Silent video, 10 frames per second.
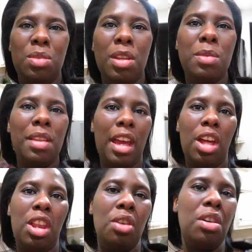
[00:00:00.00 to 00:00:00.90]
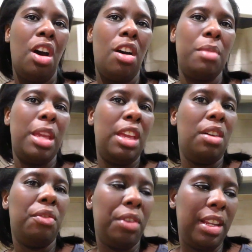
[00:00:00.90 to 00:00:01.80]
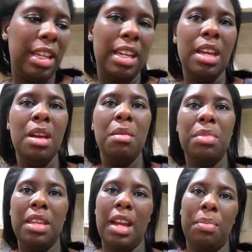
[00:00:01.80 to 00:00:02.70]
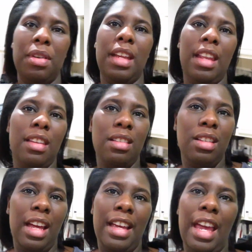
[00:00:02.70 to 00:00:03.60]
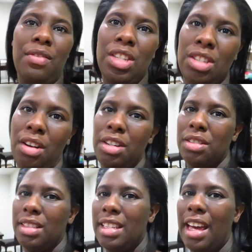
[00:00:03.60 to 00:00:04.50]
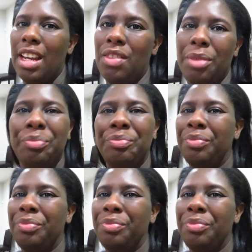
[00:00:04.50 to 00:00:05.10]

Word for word: is supposed to be like a low carb, keto friendly, but then I put that little like heavy starch on the side of it.